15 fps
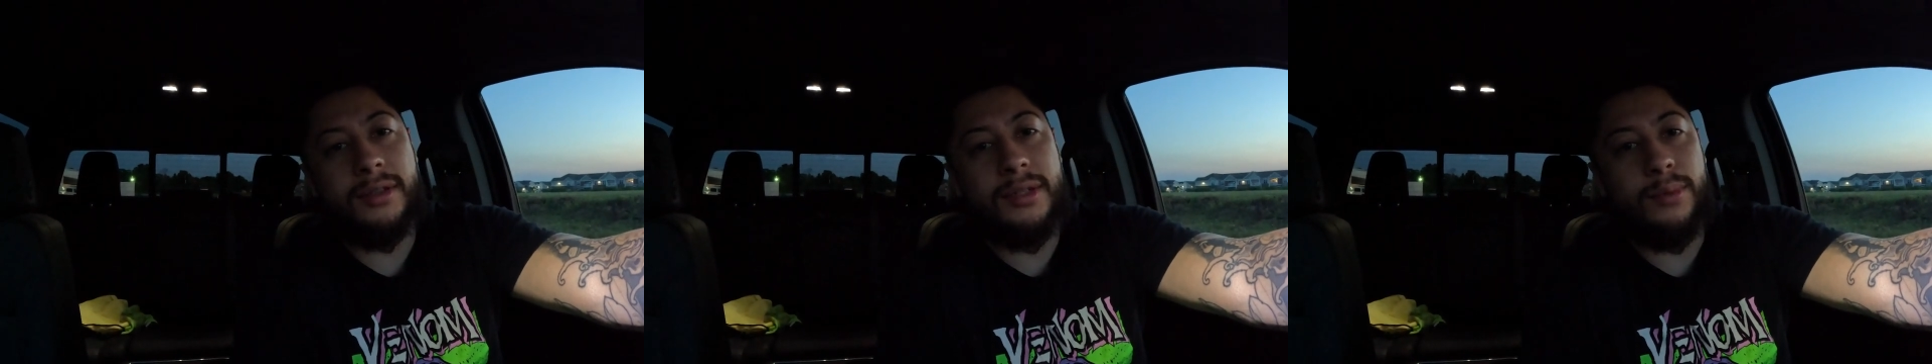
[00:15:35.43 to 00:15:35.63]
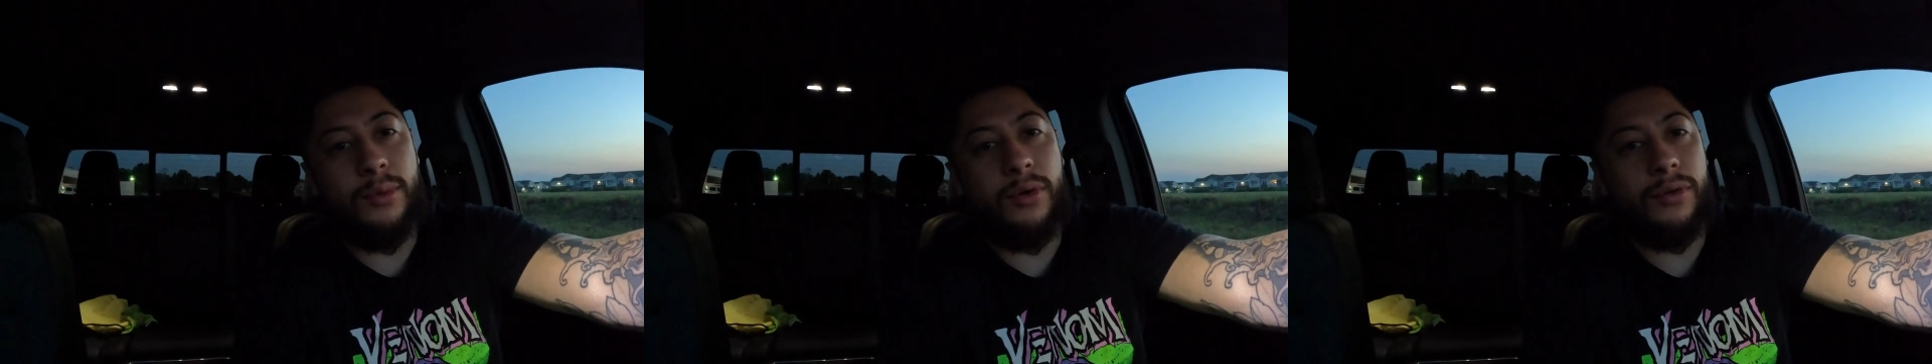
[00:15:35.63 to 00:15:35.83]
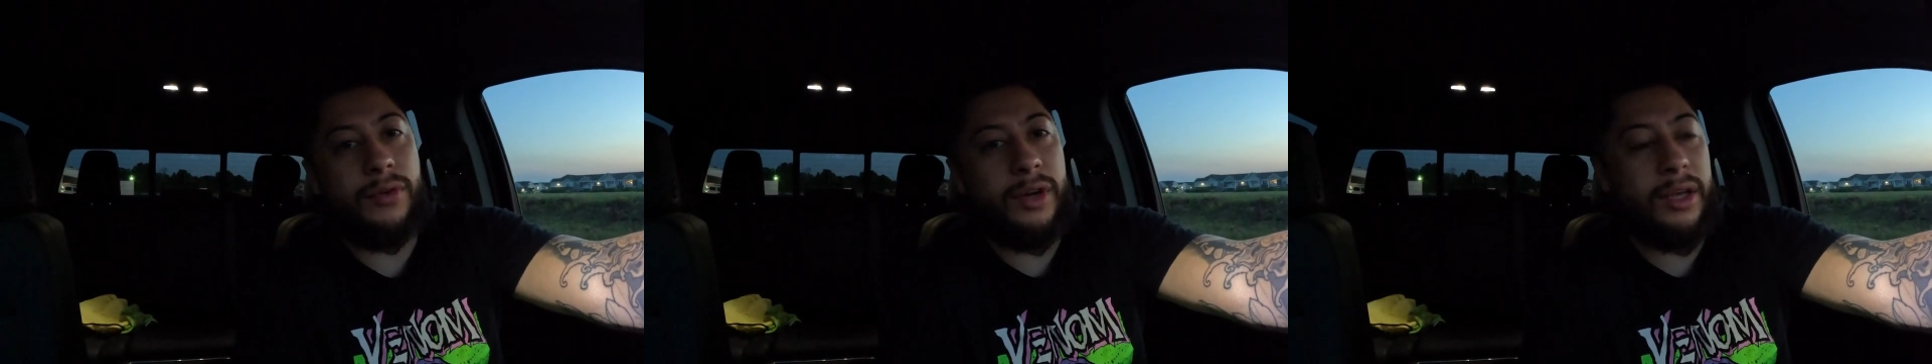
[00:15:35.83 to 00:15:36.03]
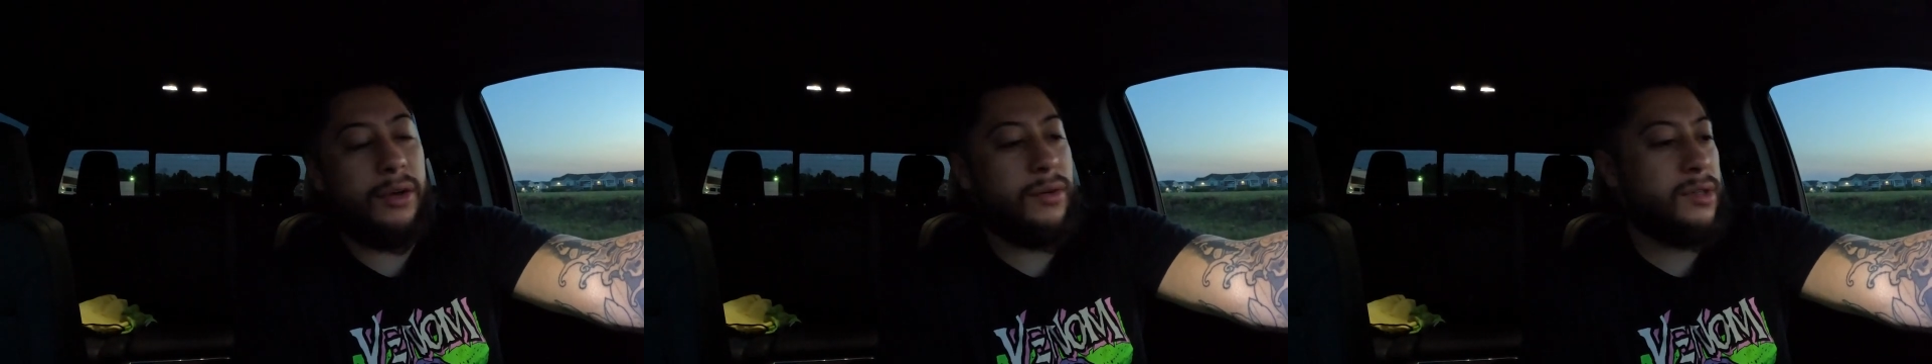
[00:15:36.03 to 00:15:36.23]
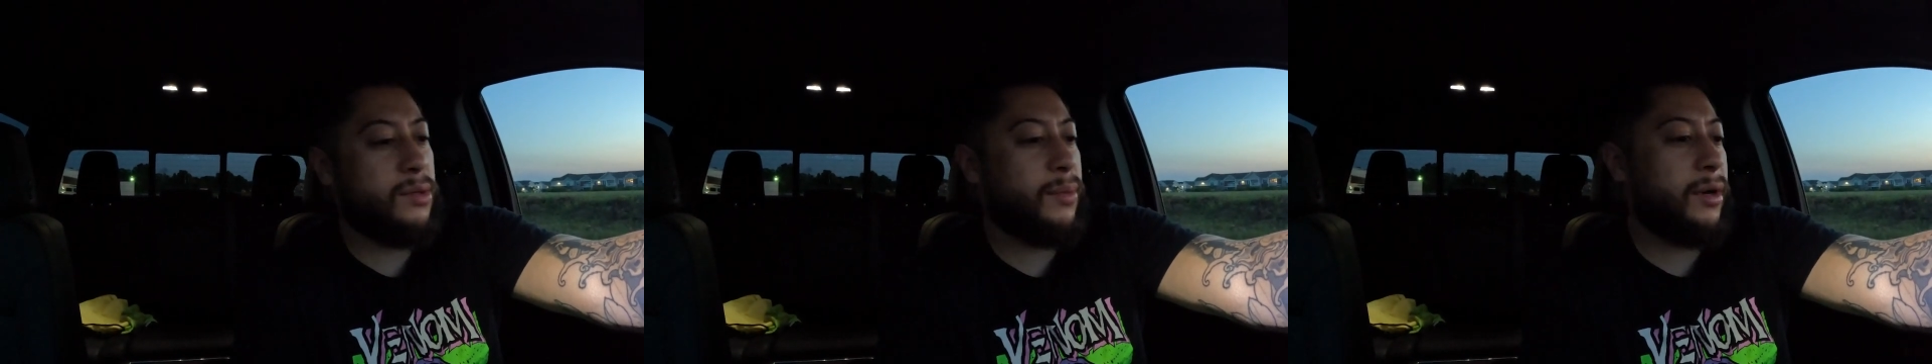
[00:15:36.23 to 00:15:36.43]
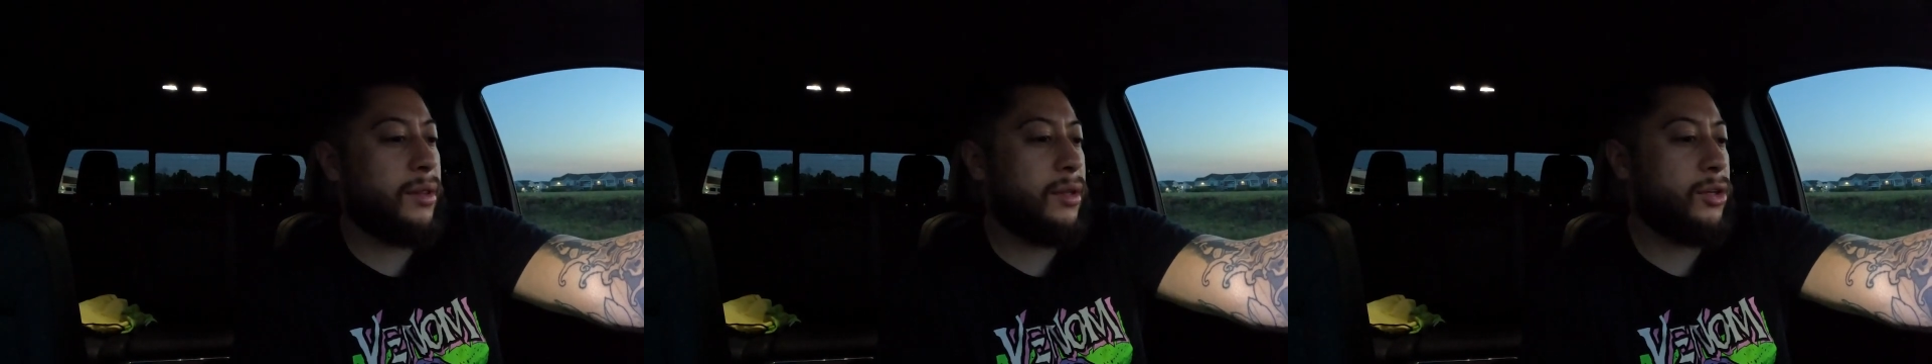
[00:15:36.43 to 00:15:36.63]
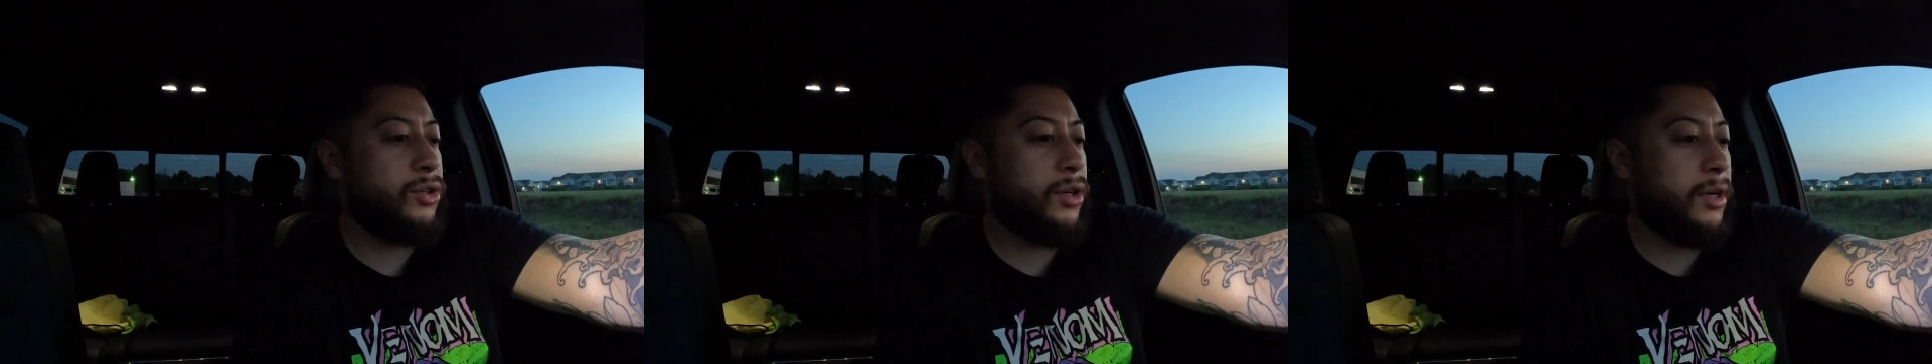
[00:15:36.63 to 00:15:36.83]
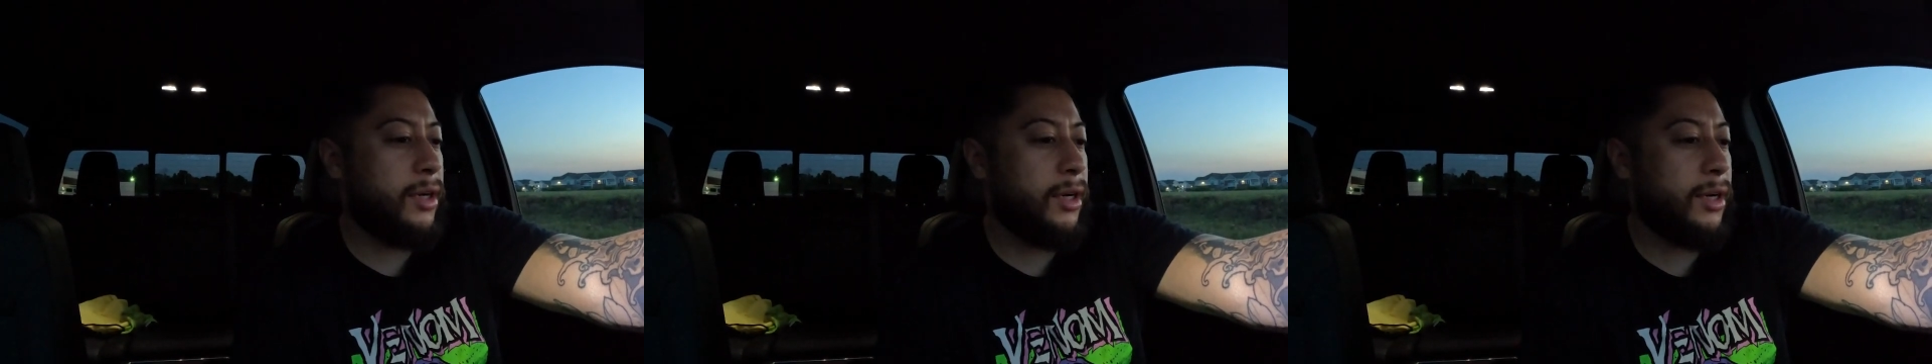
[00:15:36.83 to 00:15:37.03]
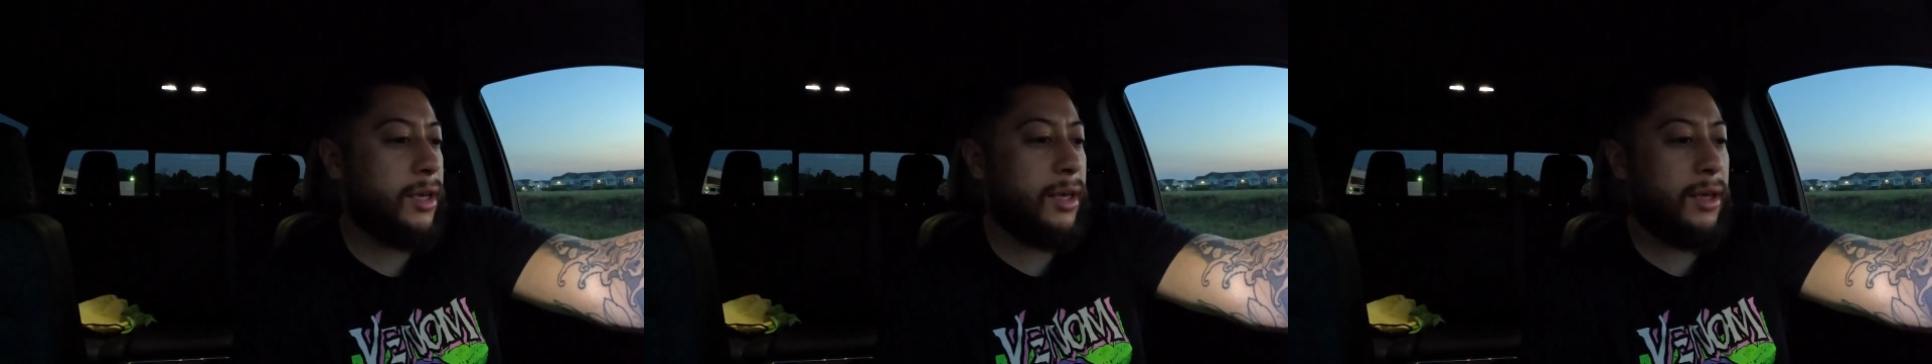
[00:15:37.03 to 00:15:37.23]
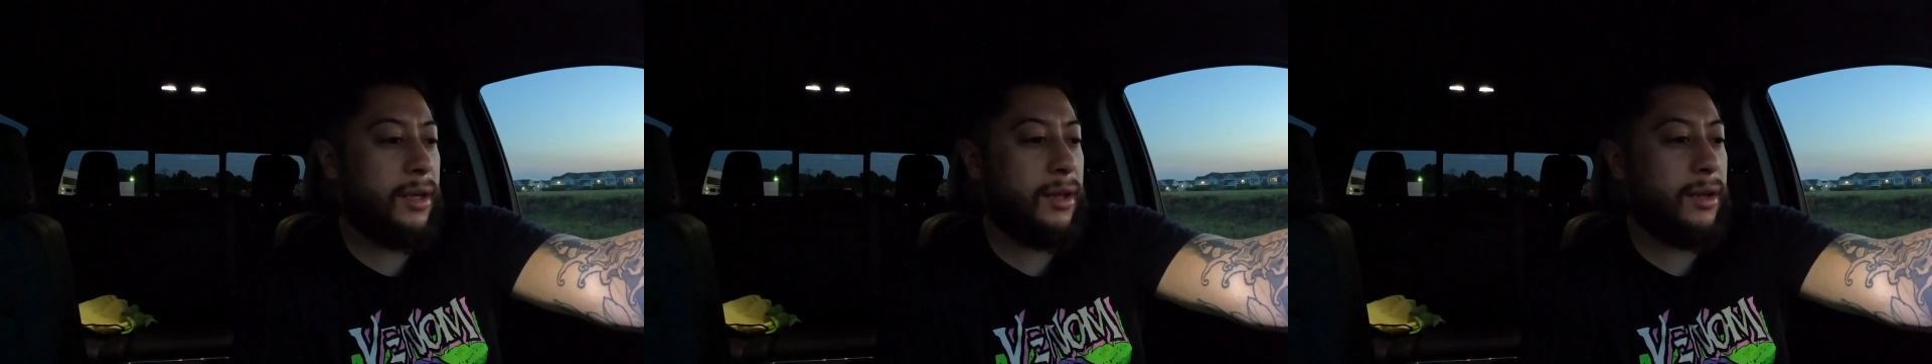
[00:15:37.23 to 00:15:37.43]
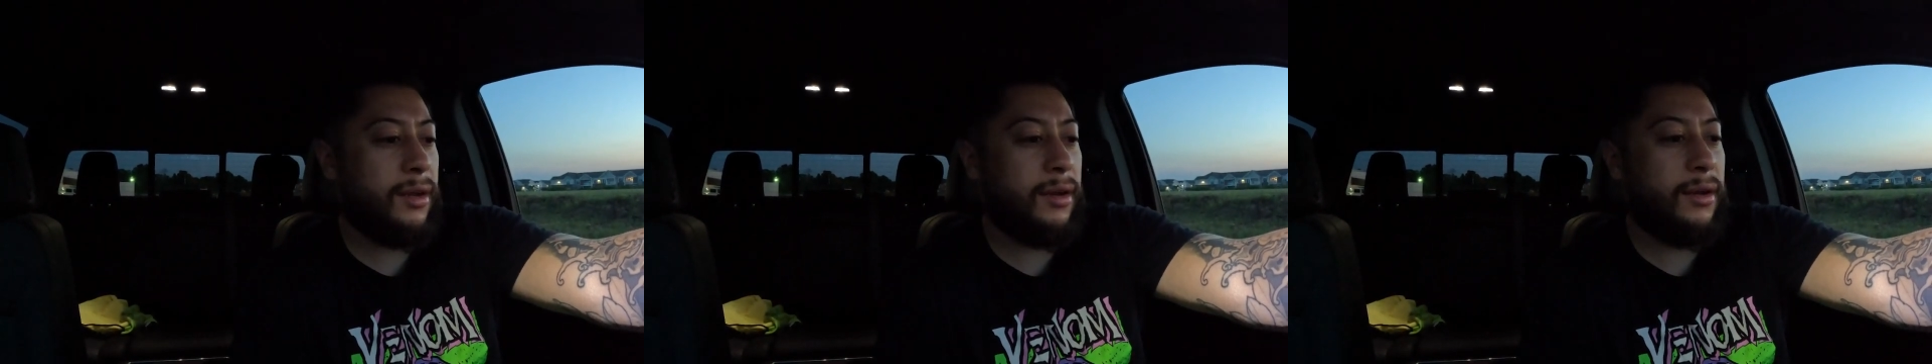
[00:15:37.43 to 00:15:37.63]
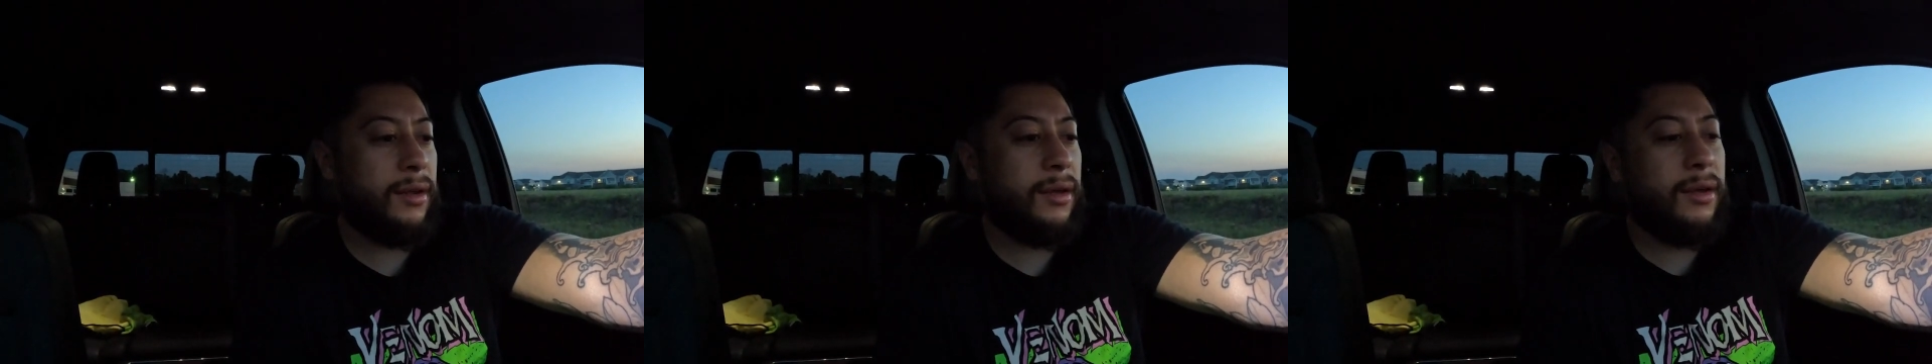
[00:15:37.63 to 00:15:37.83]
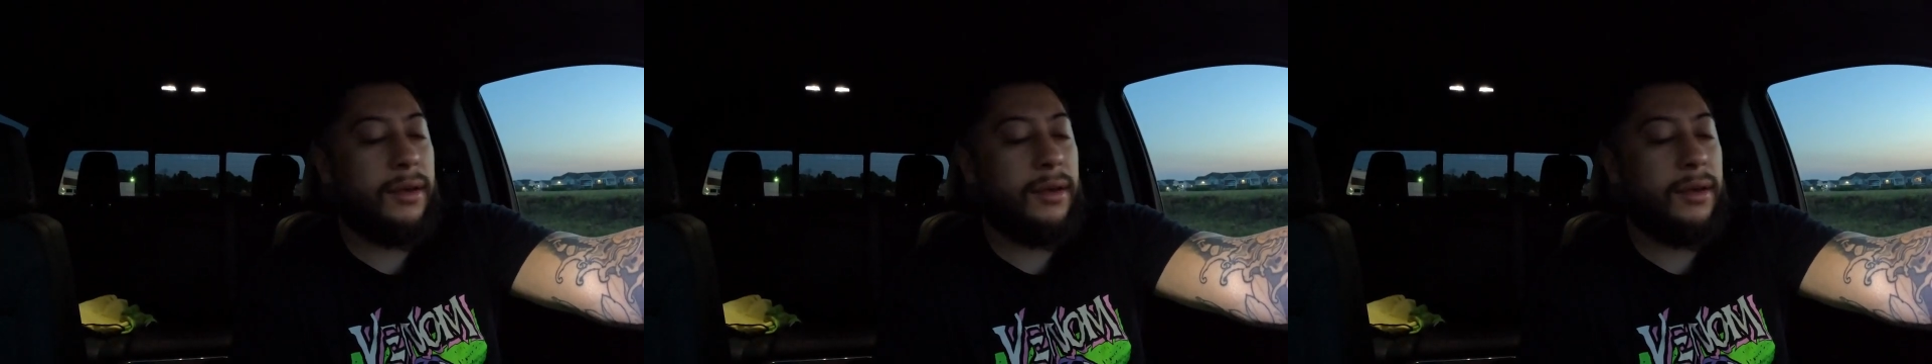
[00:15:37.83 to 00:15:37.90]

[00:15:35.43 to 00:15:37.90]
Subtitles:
some more videos about the truck and,